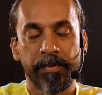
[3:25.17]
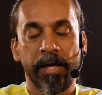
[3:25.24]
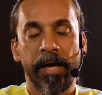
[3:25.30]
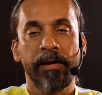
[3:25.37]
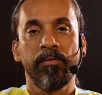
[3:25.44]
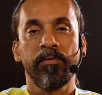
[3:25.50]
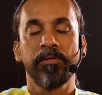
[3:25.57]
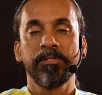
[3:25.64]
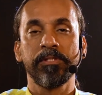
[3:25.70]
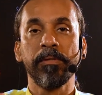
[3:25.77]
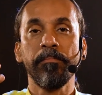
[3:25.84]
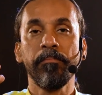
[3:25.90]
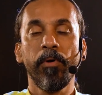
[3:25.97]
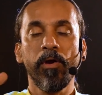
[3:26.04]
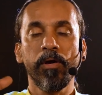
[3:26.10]
And
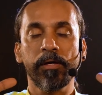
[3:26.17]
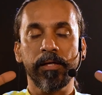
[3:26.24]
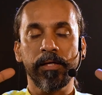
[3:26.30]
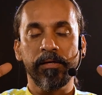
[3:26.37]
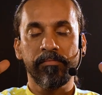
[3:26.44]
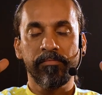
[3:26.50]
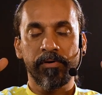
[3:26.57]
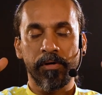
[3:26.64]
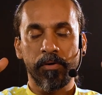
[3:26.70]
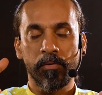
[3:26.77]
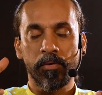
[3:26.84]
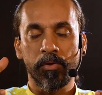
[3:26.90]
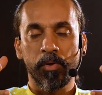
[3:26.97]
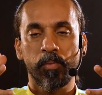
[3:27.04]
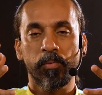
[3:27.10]
symbolically, we are
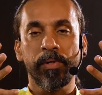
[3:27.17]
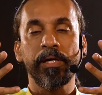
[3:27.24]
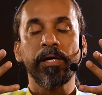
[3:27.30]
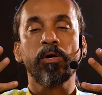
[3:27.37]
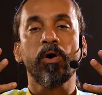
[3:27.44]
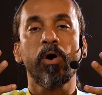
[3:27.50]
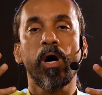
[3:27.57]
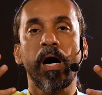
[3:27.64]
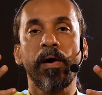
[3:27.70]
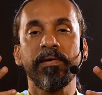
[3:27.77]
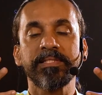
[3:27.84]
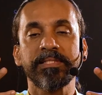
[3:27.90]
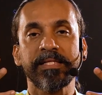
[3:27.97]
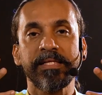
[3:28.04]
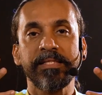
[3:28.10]
going to withdraw
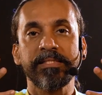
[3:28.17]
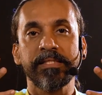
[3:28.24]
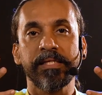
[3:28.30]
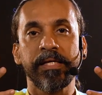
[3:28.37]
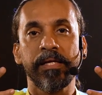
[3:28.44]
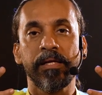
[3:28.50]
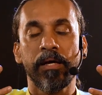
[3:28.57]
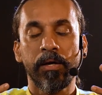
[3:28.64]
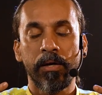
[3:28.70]
ourselves in,